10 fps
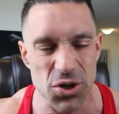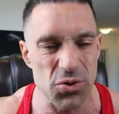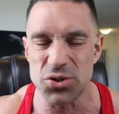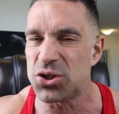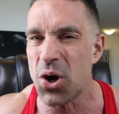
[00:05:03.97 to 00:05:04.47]
you
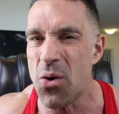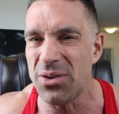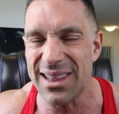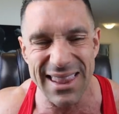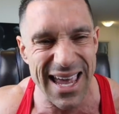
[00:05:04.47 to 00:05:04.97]
do,
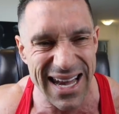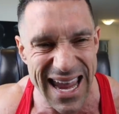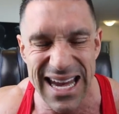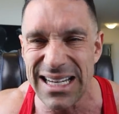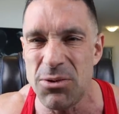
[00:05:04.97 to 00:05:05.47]
don't let
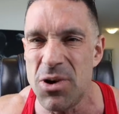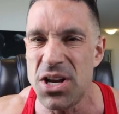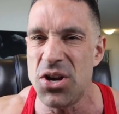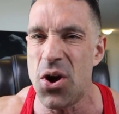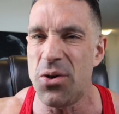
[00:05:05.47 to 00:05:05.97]

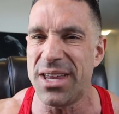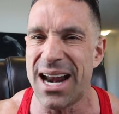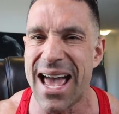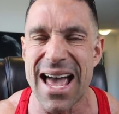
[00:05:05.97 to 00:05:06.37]
anyone know that I